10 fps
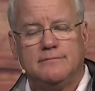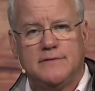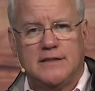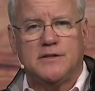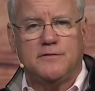
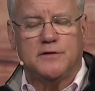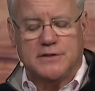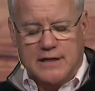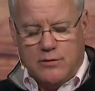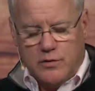That's the first
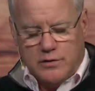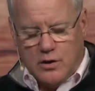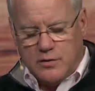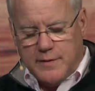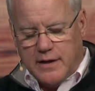thing I want to
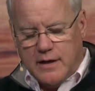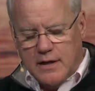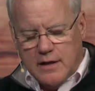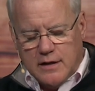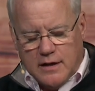talk about
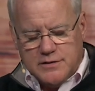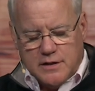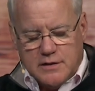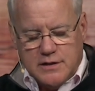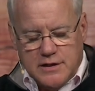God's
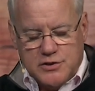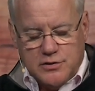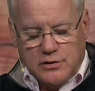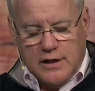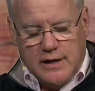
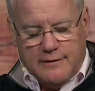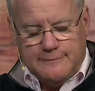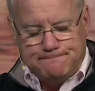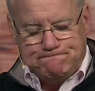unconditional love